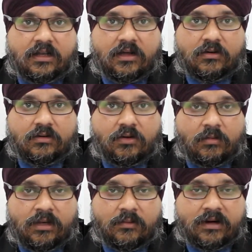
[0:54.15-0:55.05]
Now,
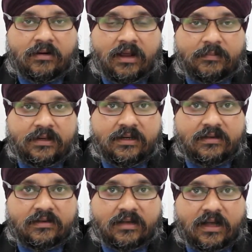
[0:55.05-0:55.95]
normally what will happen
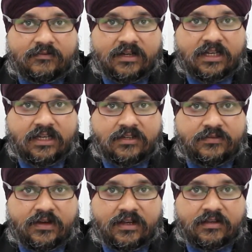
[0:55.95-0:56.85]
is after each
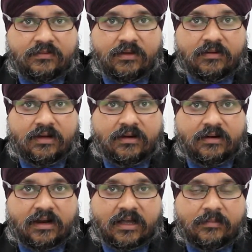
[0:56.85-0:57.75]
phase, we will
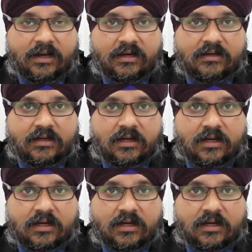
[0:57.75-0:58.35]
recommend